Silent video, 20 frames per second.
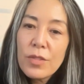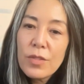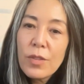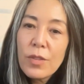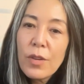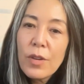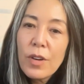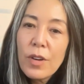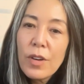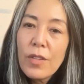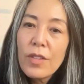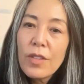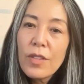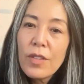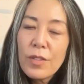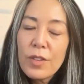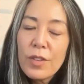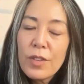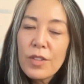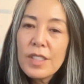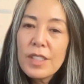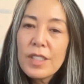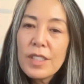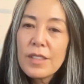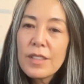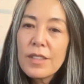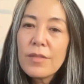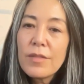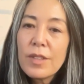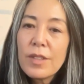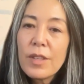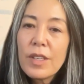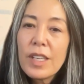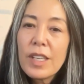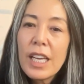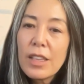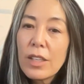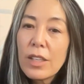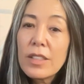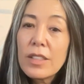for the first season of
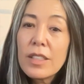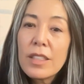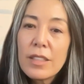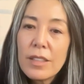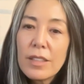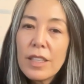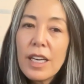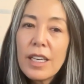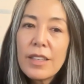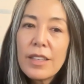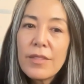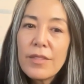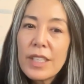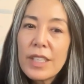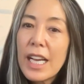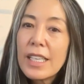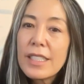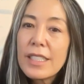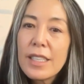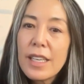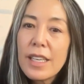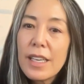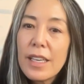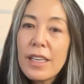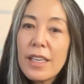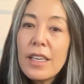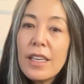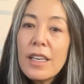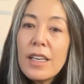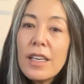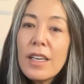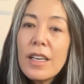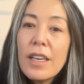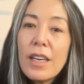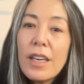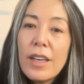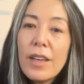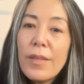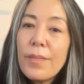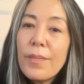Loki, I looked at a lot of NASA
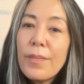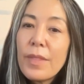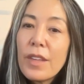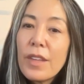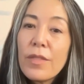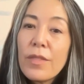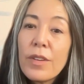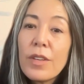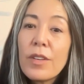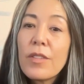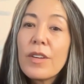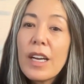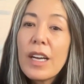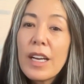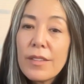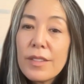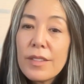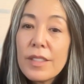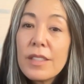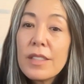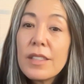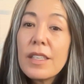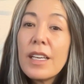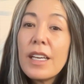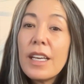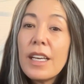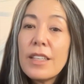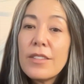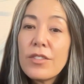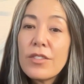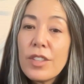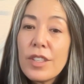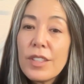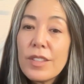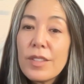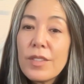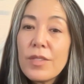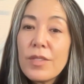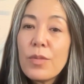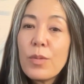um, photographs and
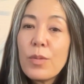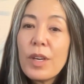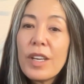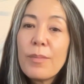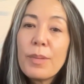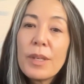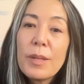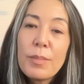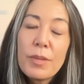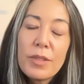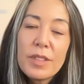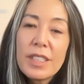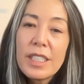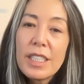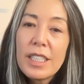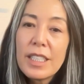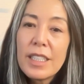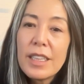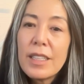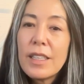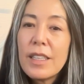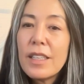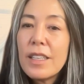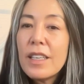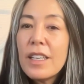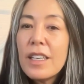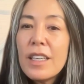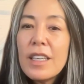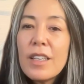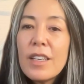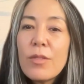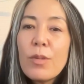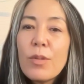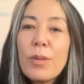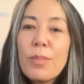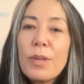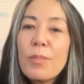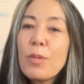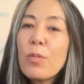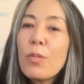just what people did and the
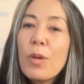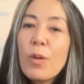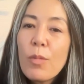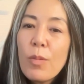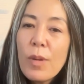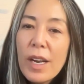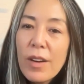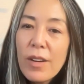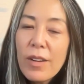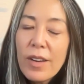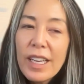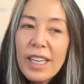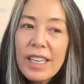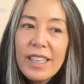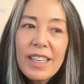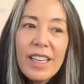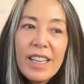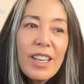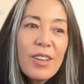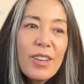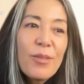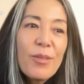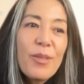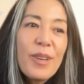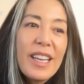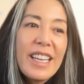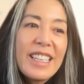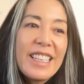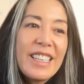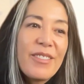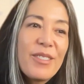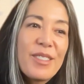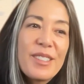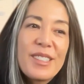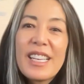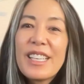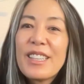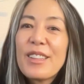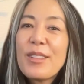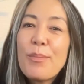what people were wearing when it was like the